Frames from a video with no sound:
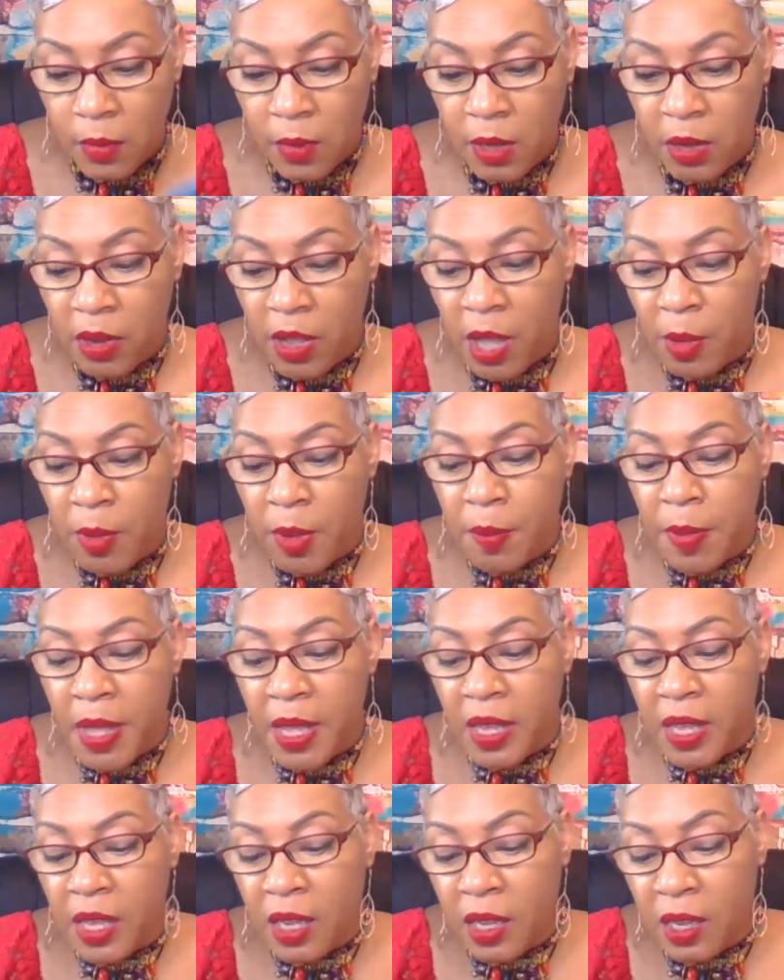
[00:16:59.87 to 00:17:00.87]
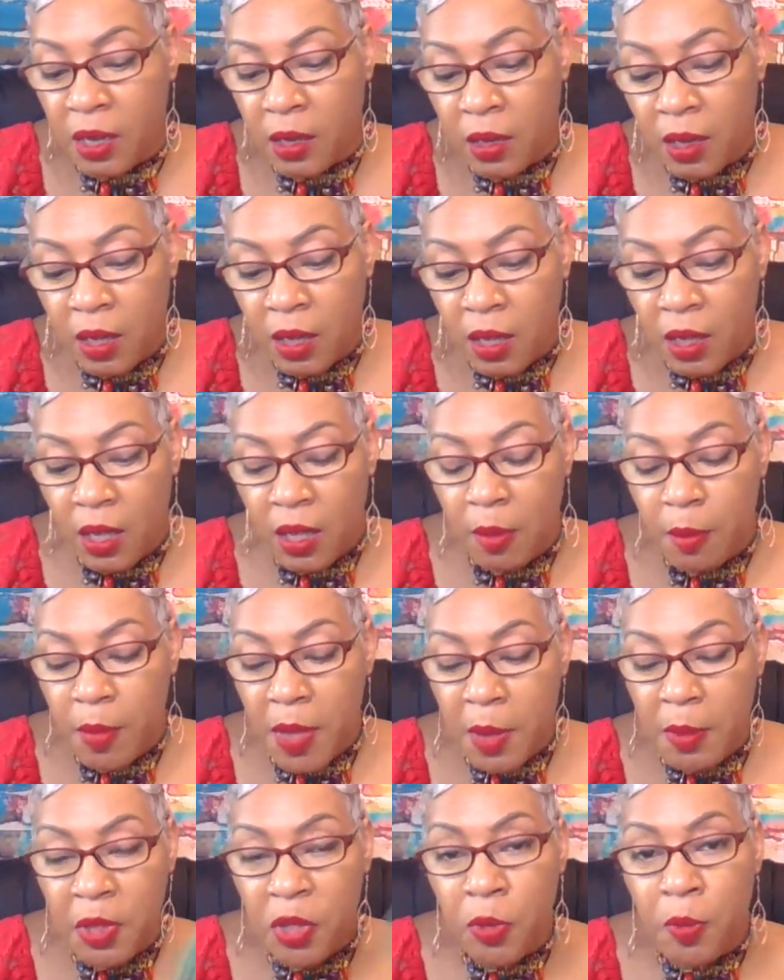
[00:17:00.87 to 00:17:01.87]
They're coming back in.
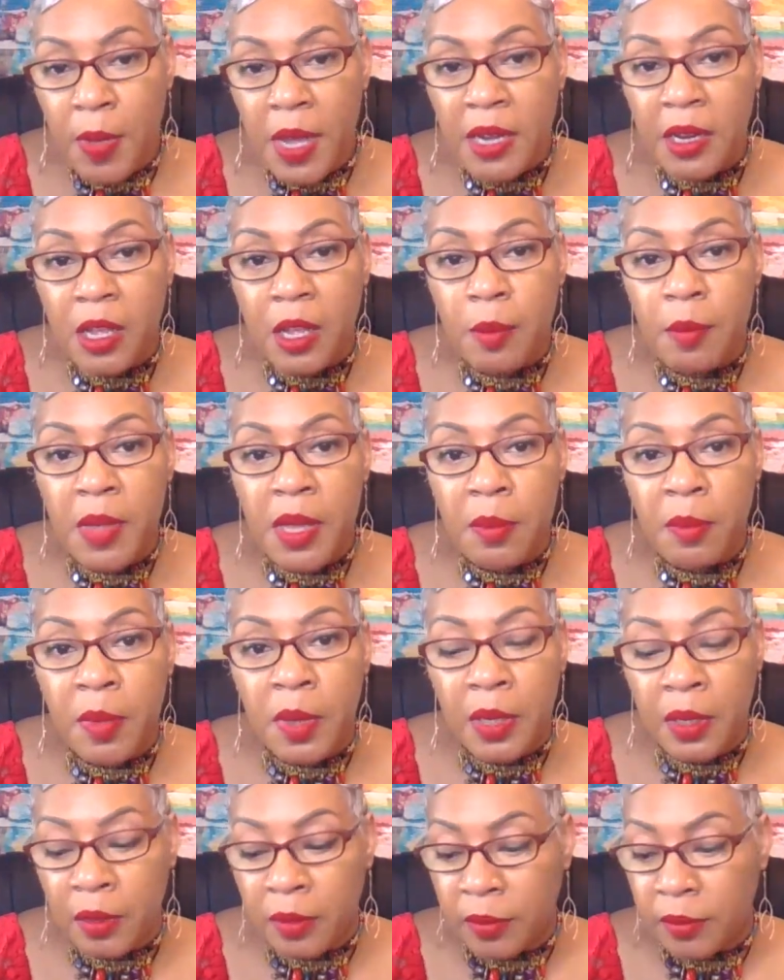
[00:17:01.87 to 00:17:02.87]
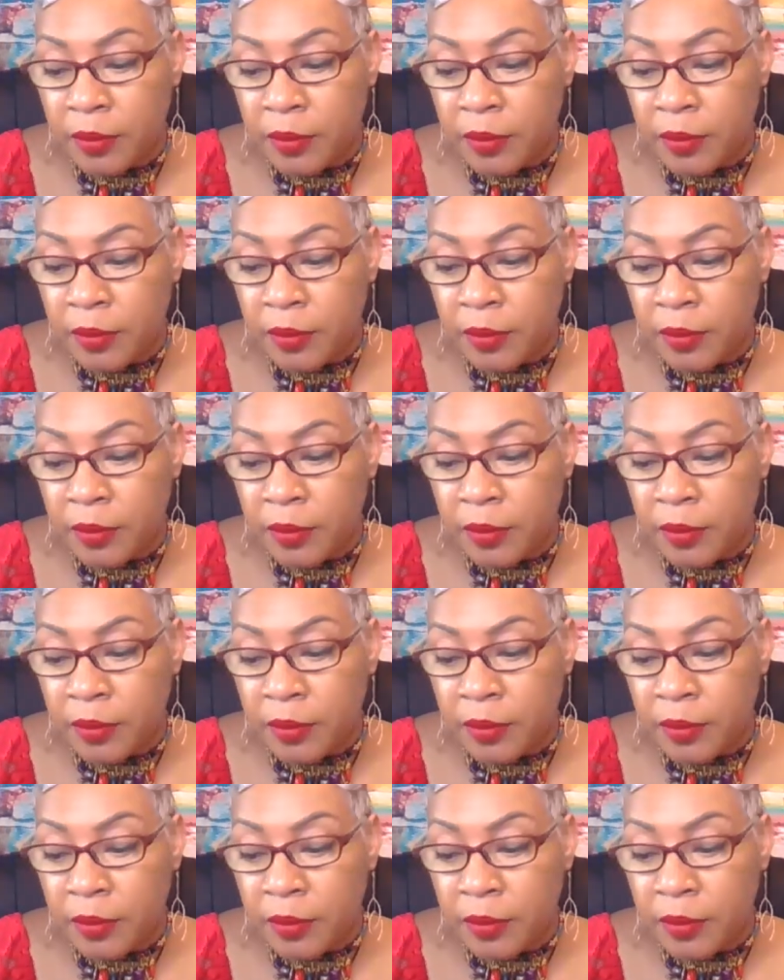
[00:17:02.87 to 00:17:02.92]
Maybe you made a commitment.